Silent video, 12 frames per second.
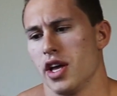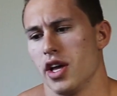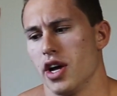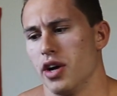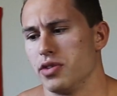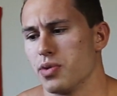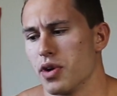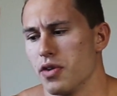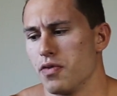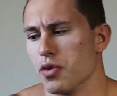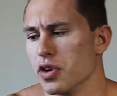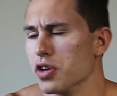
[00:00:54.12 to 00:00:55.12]

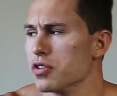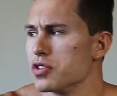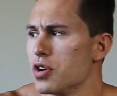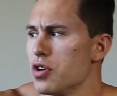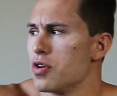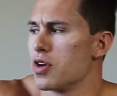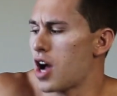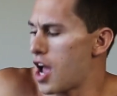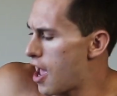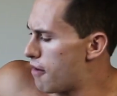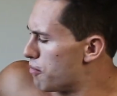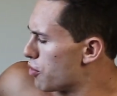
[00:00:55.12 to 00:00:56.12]
24 years old, I
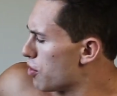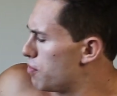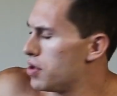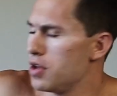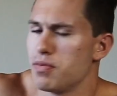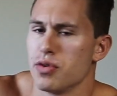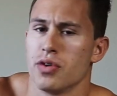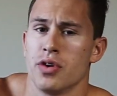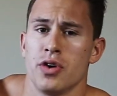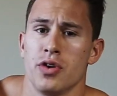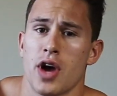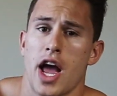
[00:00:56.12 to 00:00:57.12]
have more people
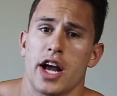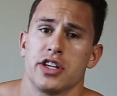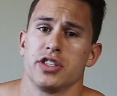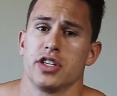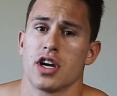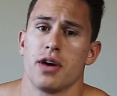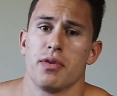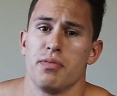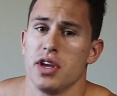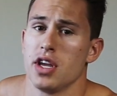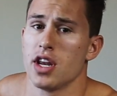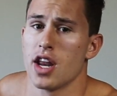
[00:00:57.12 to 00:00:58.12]
actually come to
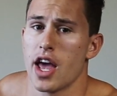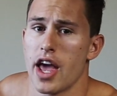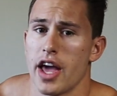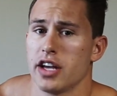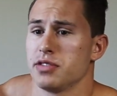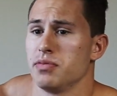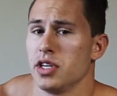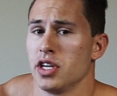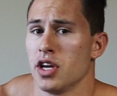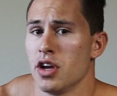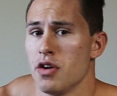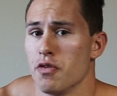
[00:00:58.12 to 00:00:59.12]
me and ask me
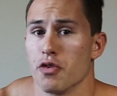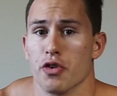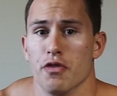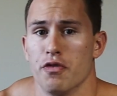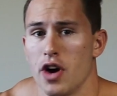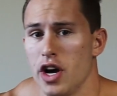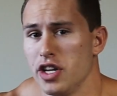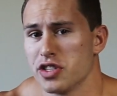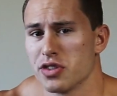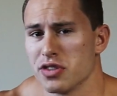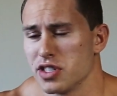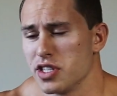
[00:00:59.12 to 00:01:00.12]
for
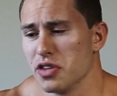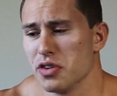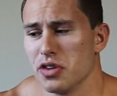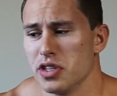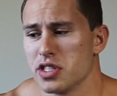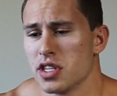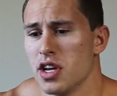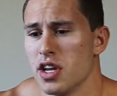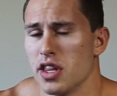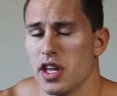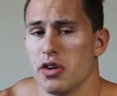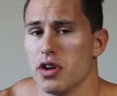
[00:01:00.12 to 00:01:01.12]
advice on steroids.
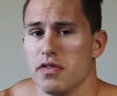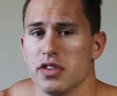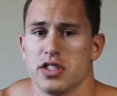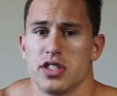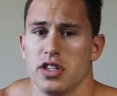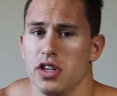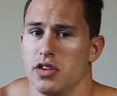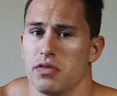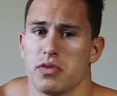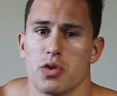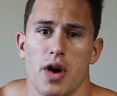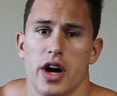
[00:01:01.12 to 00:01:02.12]
They don't even
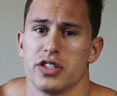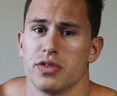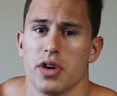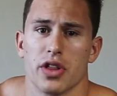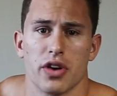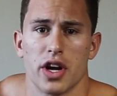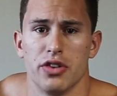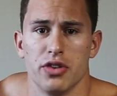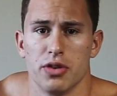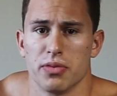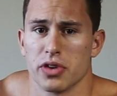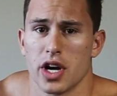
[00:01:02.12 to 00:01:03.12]
question whether I do
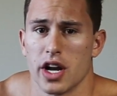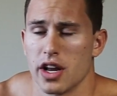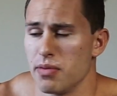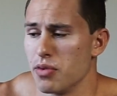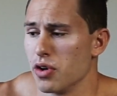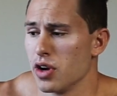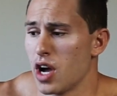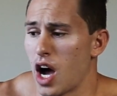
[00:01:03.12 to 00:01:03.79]
them or not anymore.